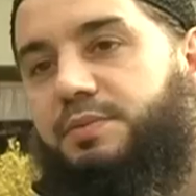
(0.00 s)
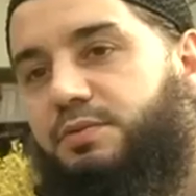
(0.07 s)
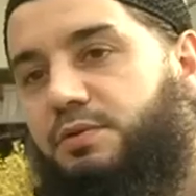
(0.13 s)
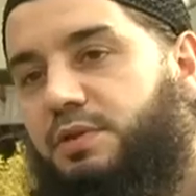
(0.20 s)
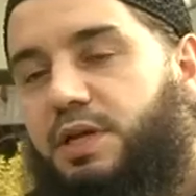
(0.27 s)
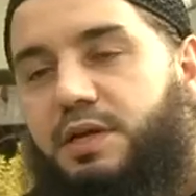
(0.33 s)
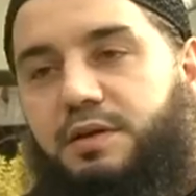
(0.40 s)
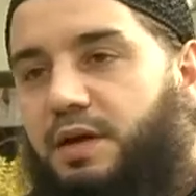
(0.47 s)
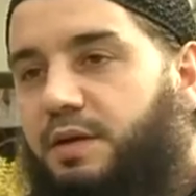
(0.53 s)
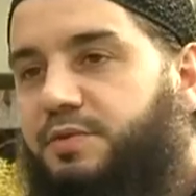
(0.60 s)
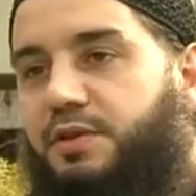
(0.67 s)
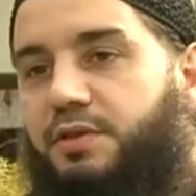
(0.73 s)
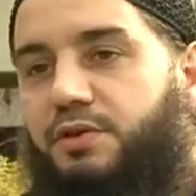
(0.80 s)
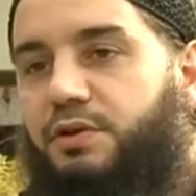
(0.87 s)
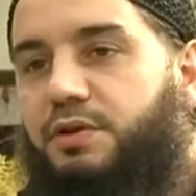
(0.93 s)
people like up
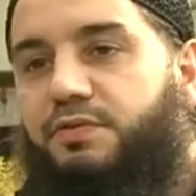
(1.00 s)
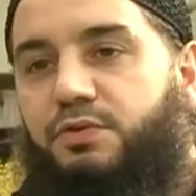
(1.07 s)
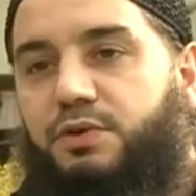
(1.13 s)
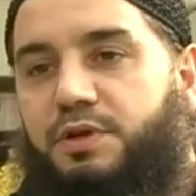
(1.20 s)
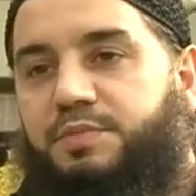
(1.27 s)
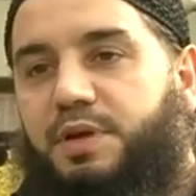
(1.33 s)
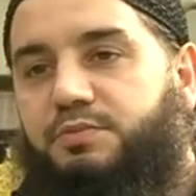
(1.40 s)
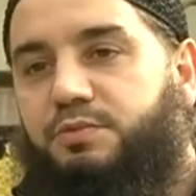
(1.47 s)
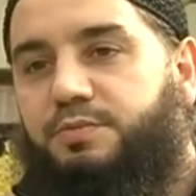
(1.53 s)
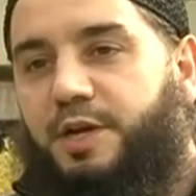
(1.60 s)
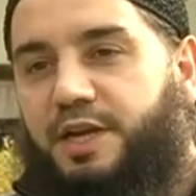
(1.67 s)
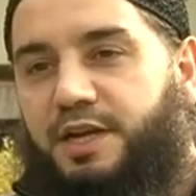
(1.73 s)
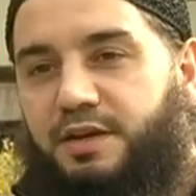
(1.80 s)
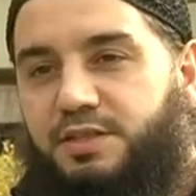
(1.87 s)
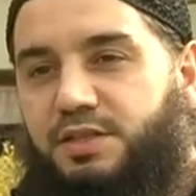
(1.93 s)
to 30, 40 people
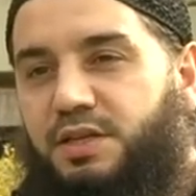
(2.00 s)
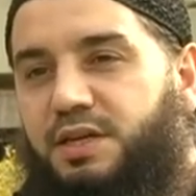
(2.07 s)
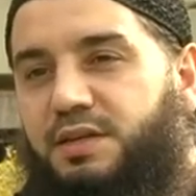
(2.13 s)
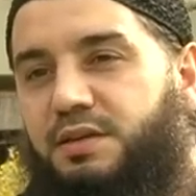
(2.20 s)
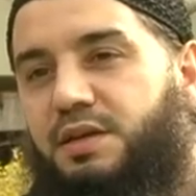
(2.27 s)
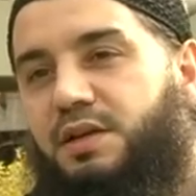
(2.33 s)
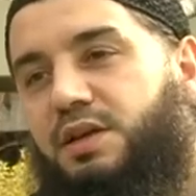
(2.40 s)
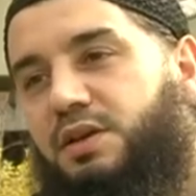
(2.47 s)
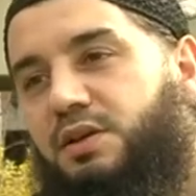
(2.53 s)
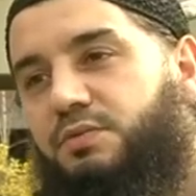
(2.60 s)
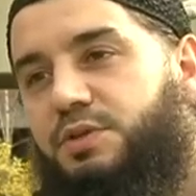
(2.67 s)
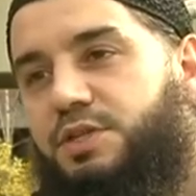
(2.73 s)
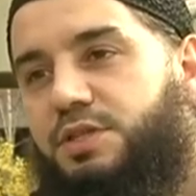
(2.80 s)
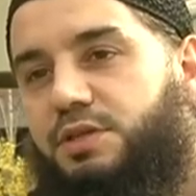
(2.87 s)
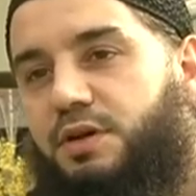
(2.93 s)
praying outside
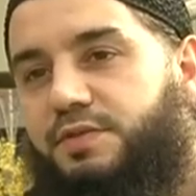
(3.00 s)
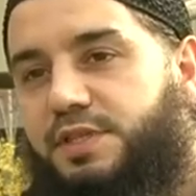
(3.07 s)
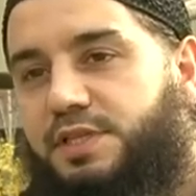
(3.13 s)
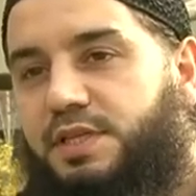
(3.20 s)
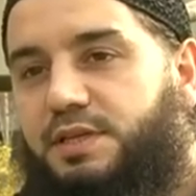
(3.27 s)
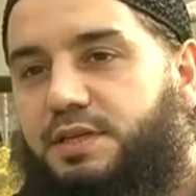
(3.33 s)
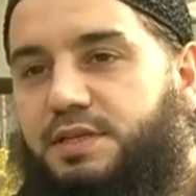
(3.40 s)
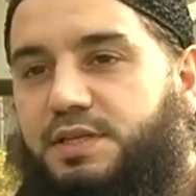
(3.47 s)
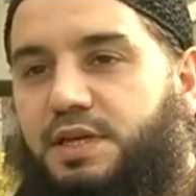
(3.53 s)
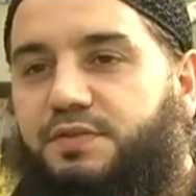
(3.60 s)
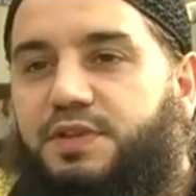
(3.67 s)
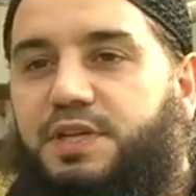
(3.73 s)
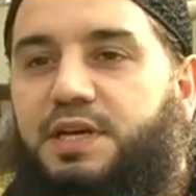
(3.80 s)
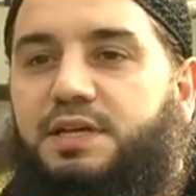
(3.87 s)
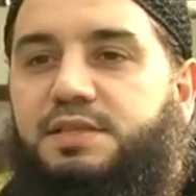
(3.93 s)
which is obviously a
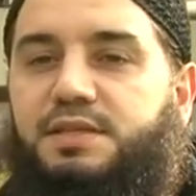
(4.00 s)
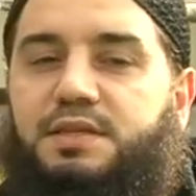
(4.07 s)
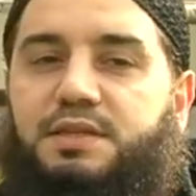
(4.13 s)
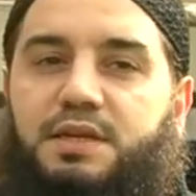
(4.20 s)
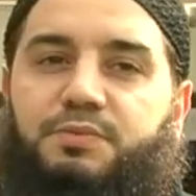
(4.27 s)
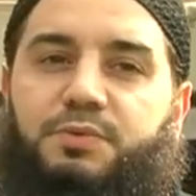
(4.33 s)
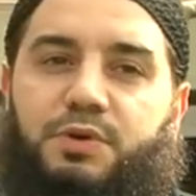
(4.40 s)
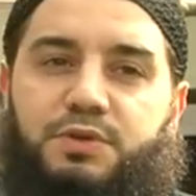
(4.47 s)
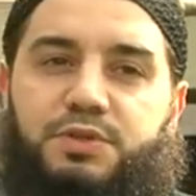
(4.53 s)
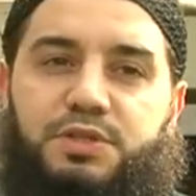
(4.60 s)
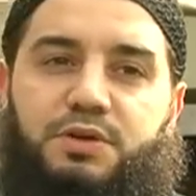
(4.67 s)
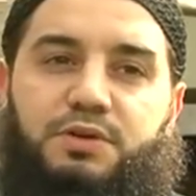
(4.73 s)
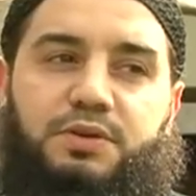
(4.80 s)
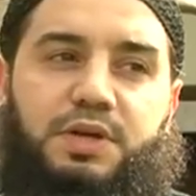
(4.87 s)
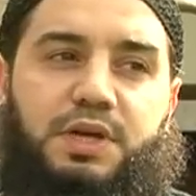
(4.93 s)
safety hazard. And we
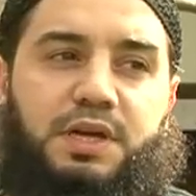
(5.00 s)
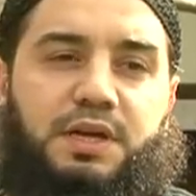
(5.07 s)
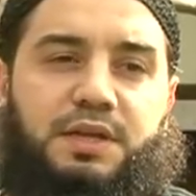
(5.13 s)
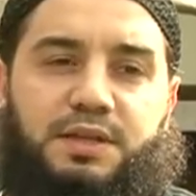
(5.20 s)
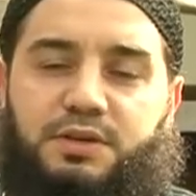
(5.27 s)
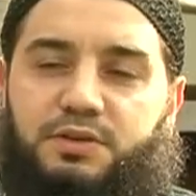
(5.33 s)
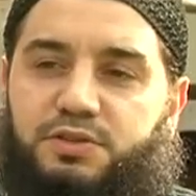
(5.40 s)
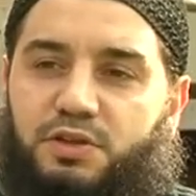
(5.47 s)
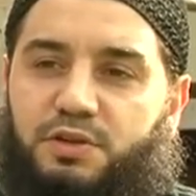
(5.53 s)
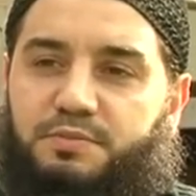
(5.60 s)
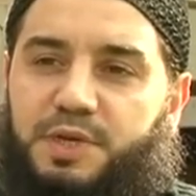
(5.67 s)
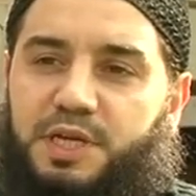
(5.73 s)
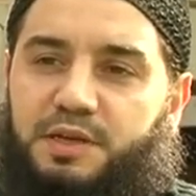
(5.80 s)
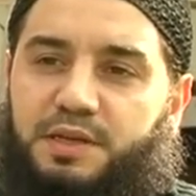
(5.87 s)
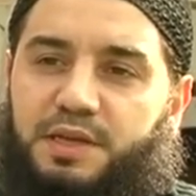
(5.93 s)
also, that also
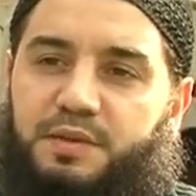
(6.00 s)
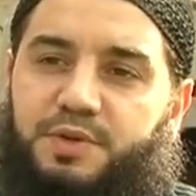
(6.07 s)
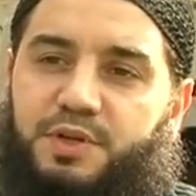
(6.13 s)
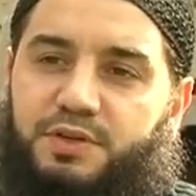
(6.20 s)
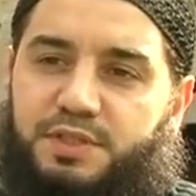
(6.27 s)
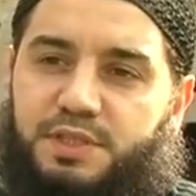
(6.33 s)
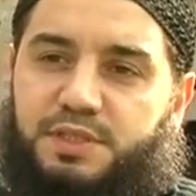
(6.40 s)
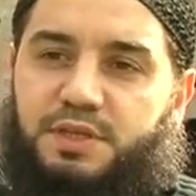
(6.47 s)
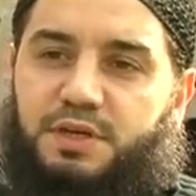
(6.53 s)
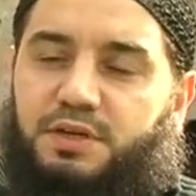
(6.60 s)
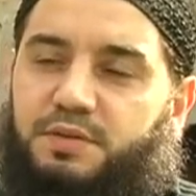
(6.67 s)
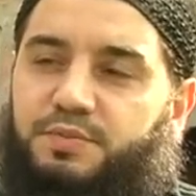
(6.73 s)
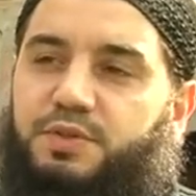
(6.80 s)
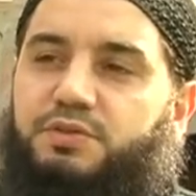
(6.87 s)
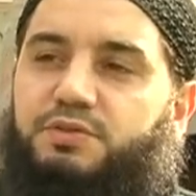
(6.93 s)
meant that because it's not
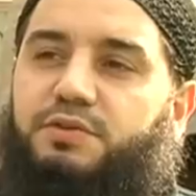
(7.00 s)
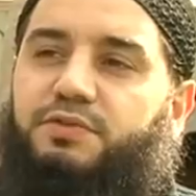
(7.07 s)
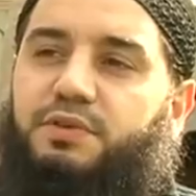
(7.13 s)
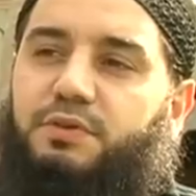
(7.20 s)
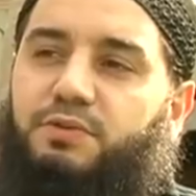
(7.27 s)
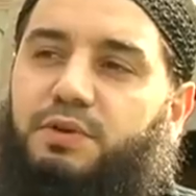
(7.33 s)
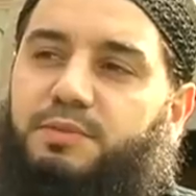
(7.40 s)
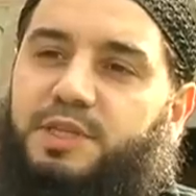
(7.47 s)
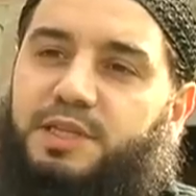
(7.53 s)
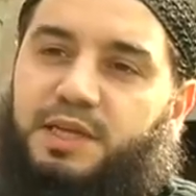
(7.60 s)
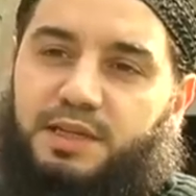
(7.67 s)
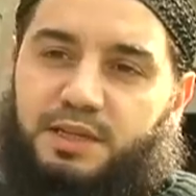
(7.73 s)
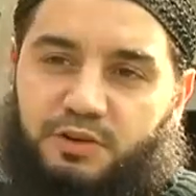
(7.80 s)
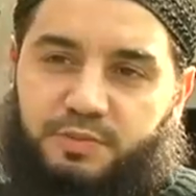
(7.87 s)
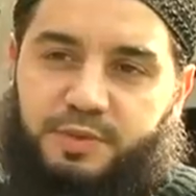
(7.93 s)
compulsory for the women,
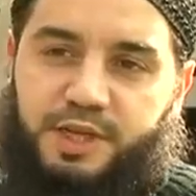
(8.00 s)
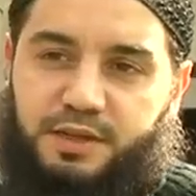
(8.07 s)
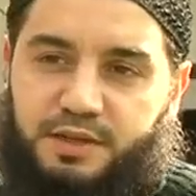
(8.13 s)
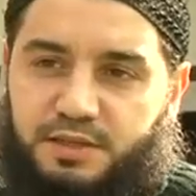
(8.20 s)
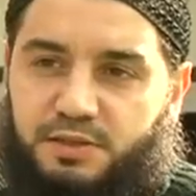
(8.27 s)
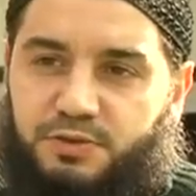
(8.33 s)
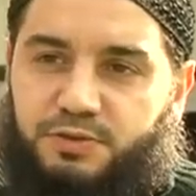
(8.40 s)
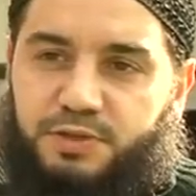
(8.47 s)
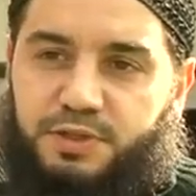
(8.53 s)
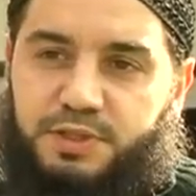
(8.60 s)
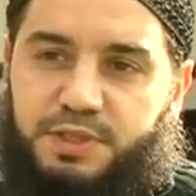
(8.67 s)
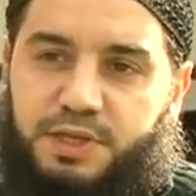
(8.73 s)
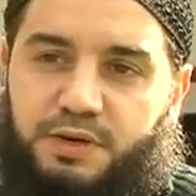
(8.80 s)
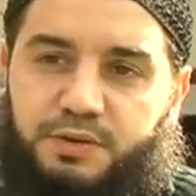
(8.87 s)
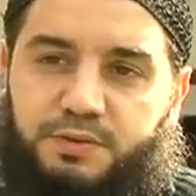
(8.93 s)
that they were being excluded.
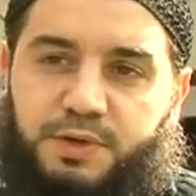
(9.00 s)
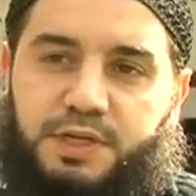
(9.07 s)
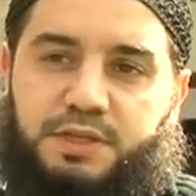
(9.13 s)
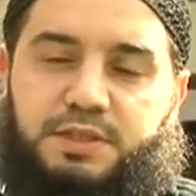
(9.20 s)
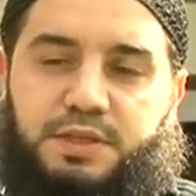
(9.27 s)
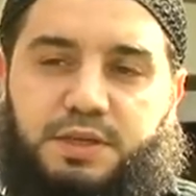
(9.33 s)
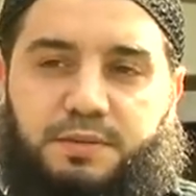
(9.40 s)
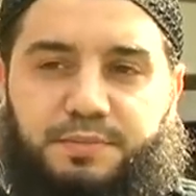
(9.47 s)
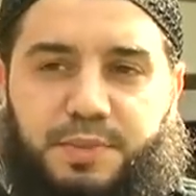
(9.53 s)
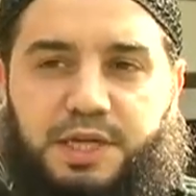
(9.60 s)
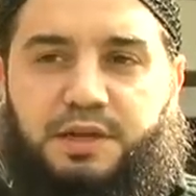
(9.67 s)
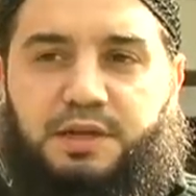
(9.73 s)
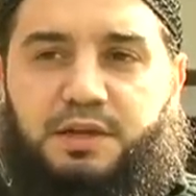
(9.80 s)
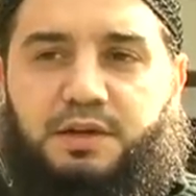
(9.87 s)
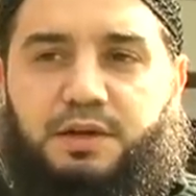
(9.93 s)
Now we wanted, um,
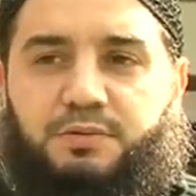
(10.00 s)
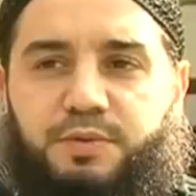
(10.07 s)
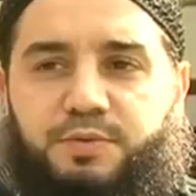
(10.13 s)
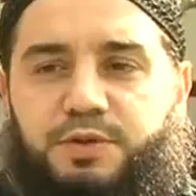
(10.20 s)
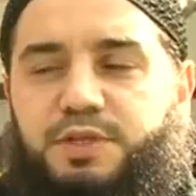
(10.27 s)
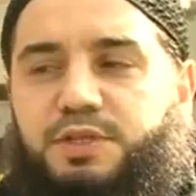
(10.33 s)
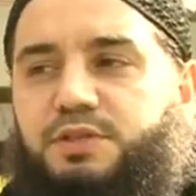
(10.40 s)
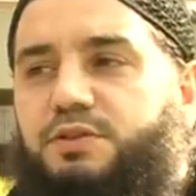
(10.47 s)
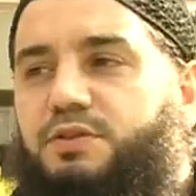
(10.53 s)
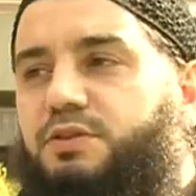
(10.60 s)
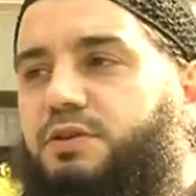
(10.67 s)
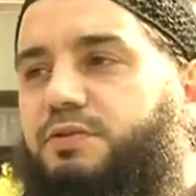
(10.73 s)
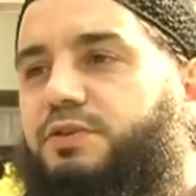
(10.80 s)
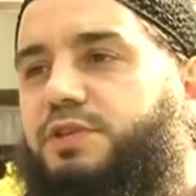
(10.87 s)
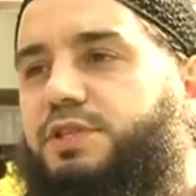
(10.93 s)
we put this to the
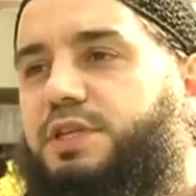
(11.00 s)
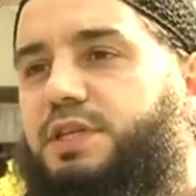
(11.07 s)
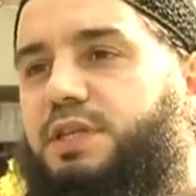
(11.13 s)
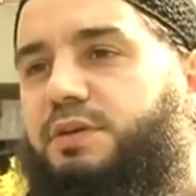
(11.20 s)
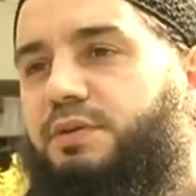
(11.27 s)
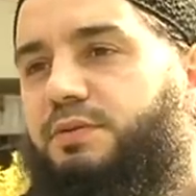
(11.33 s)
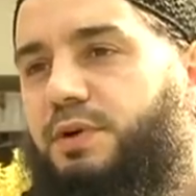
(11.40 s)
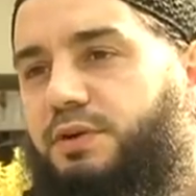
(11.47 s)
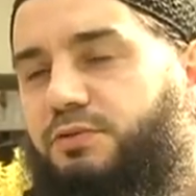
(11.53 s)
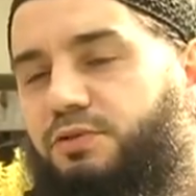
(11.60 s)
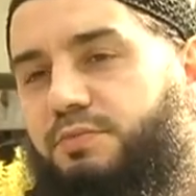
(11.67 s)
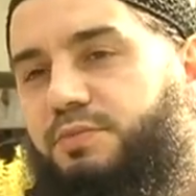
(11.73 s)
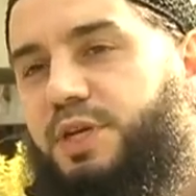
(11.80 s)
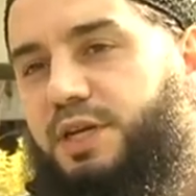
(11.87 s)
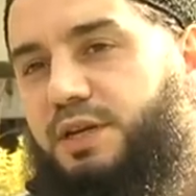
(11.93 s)
university that we want a
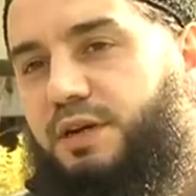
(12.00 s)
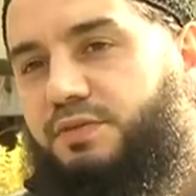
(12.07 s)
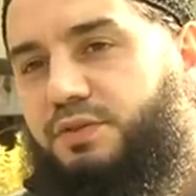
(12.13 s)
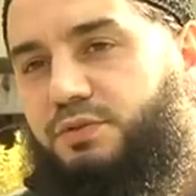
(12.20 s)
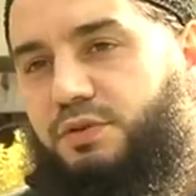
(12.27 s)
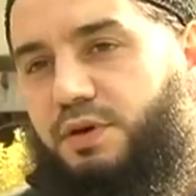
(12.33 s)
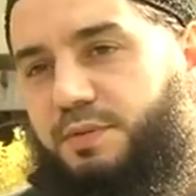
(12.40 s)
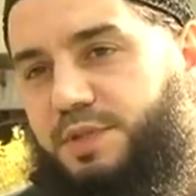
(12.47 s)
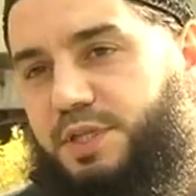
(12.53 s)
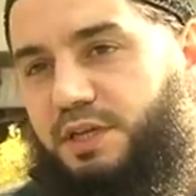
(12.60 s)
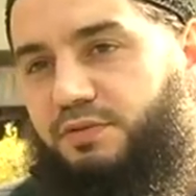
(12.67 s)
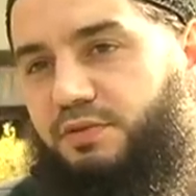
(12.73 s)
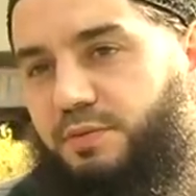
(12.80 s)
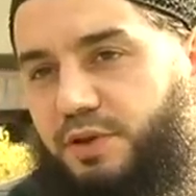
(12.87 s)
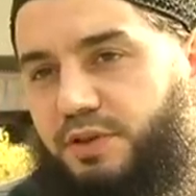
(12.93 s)
room big enough to
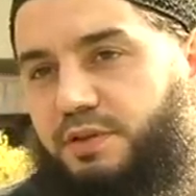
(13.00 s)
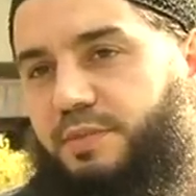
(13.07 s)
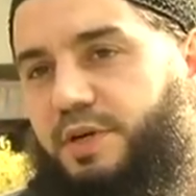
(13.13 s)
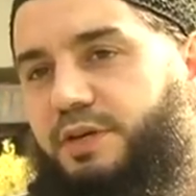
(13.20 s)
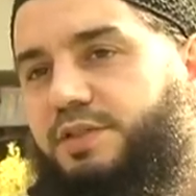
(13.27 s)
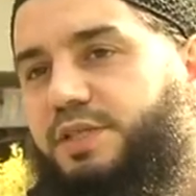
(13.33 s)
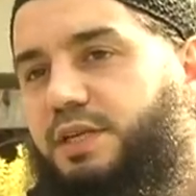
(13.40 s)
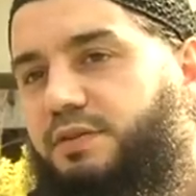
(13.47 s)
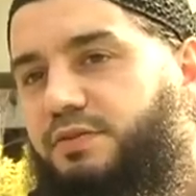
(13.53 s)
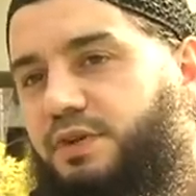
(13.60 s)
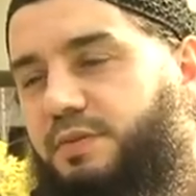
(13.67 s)
accommodate for both the males and the